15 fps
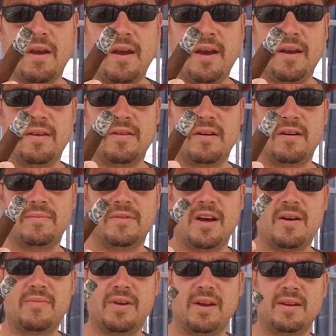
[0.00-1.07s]
and
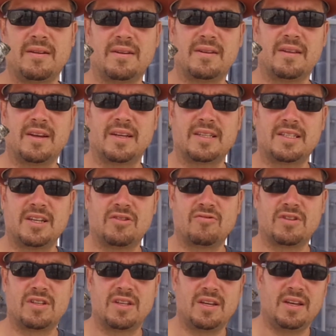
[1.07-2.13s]
now I'm getting like a
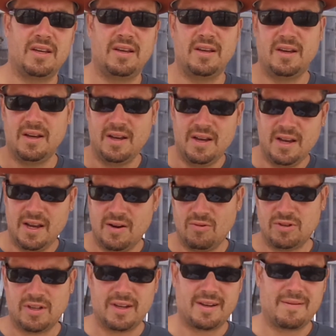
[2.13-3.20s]
citrusy. It
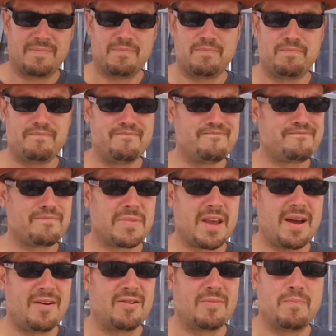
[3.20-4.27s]
was like a, I
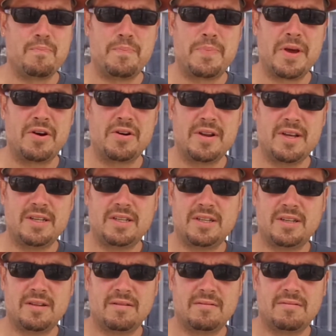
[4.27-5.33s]
don't know,
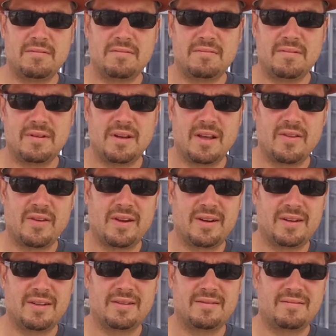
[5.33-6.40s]
bitterness, and then